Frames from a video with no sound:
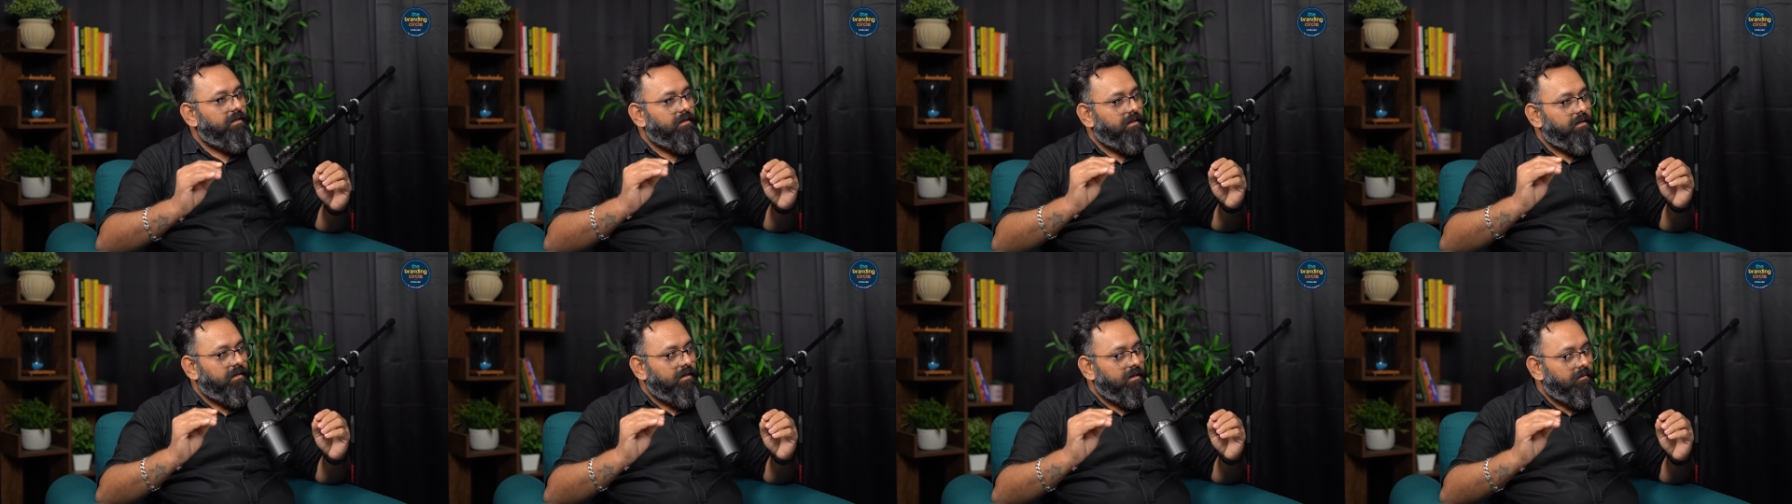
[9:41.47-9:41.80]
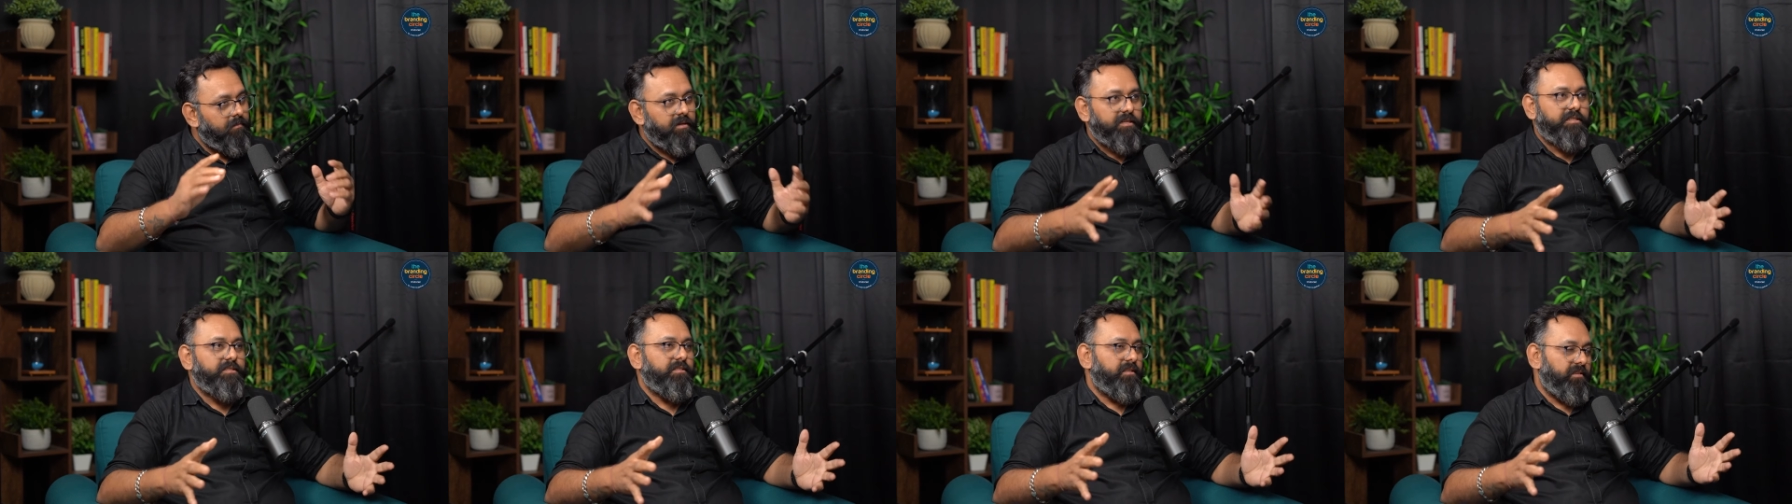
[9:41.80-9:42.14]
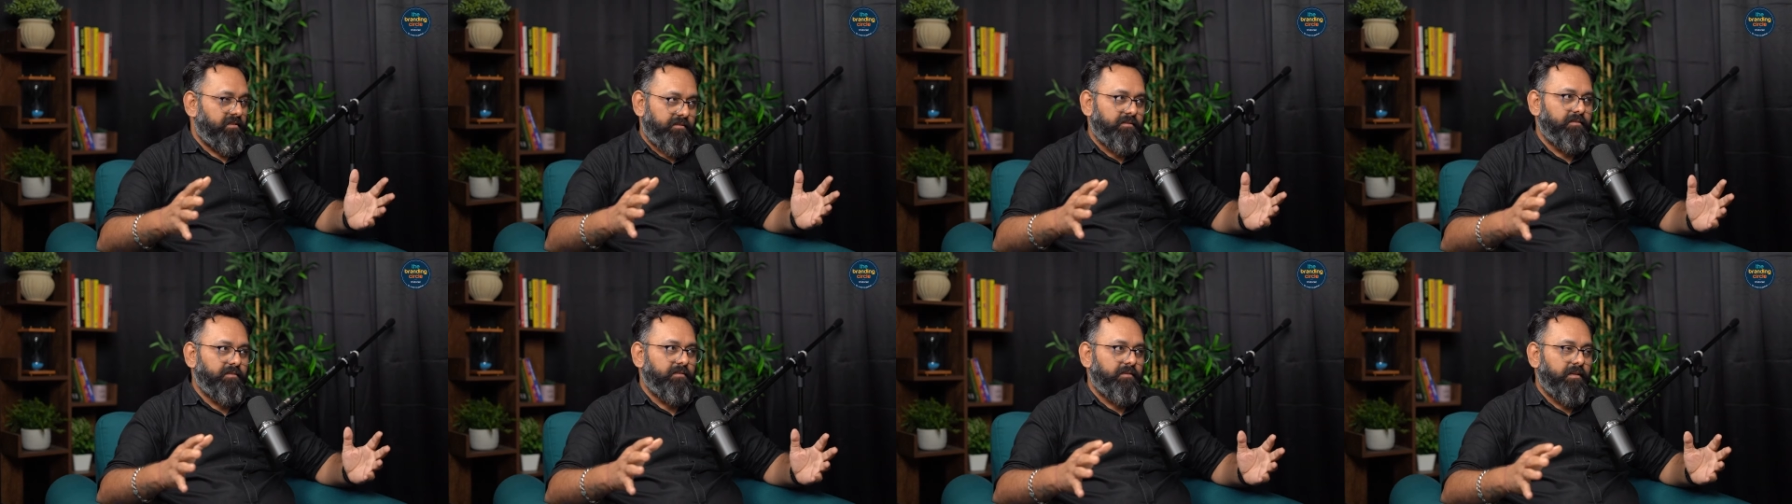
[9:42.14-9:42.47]
a
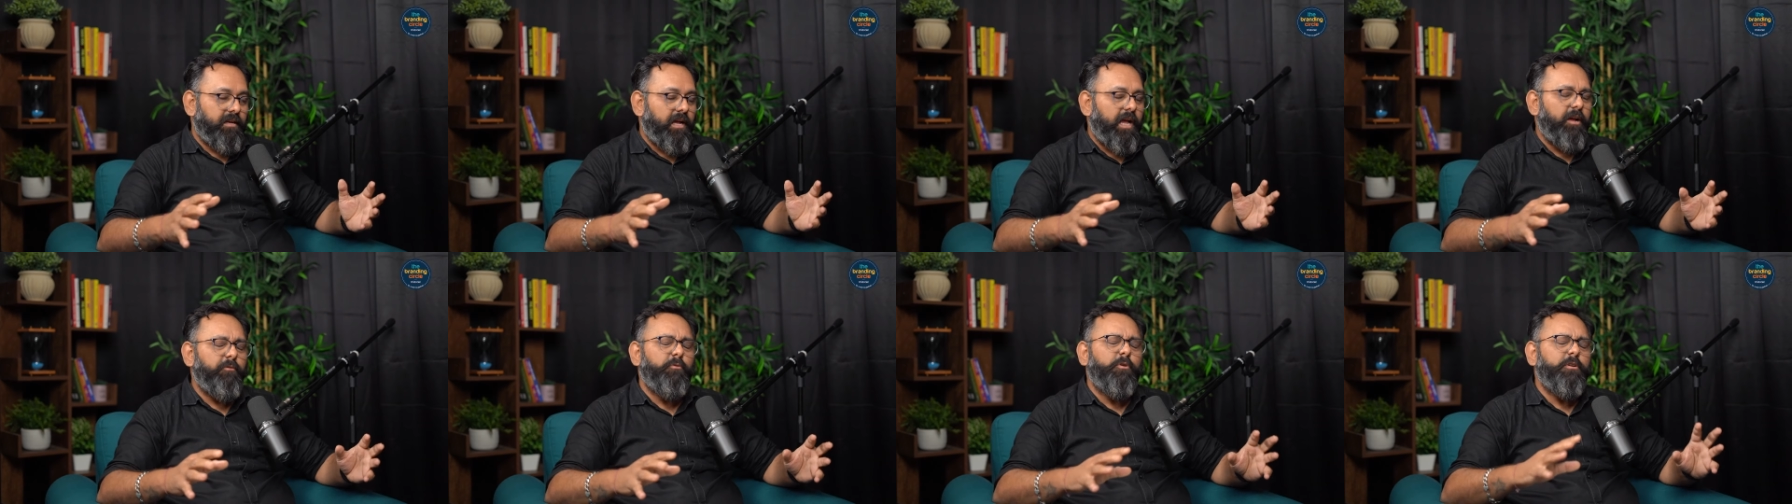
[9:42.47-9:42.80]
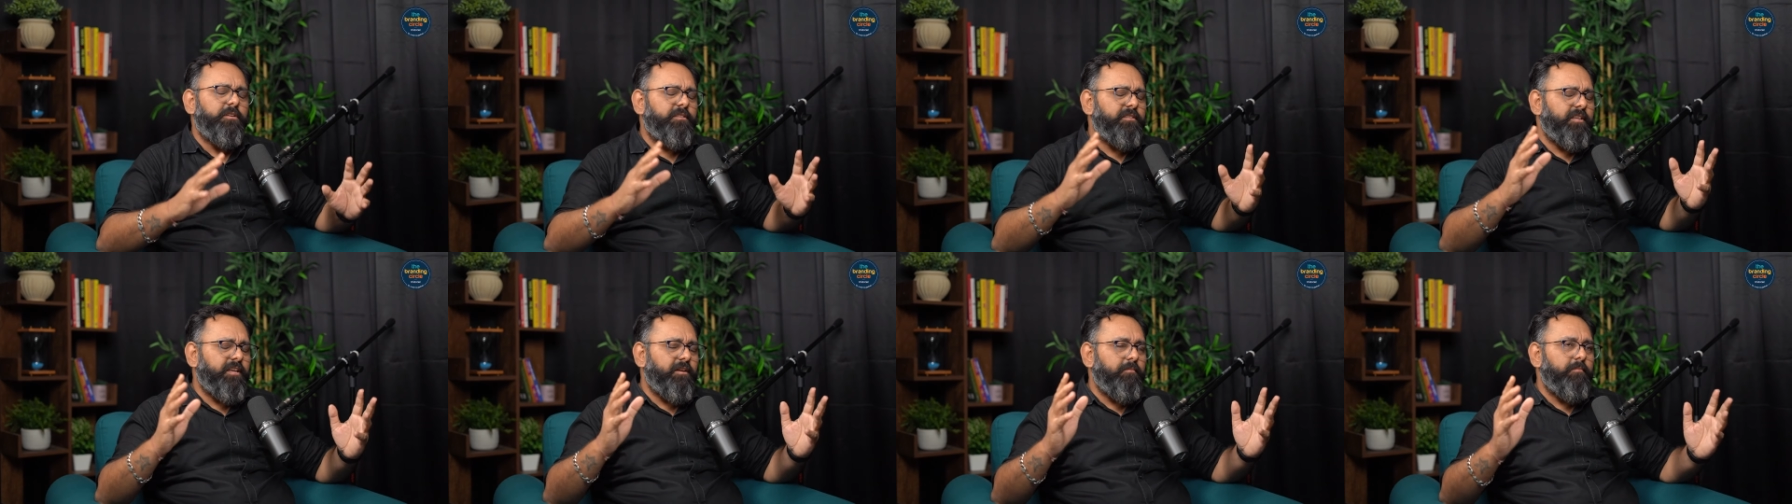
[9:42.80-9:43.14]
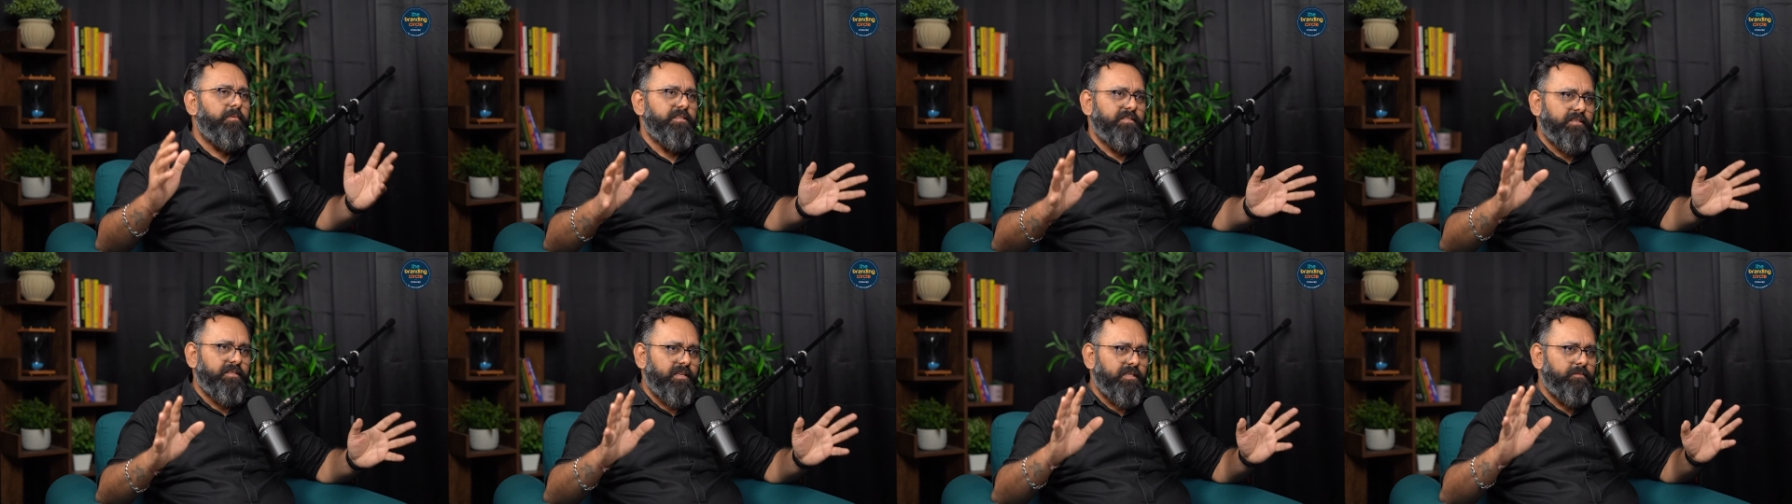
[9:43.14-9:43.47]
business, I won't say a business,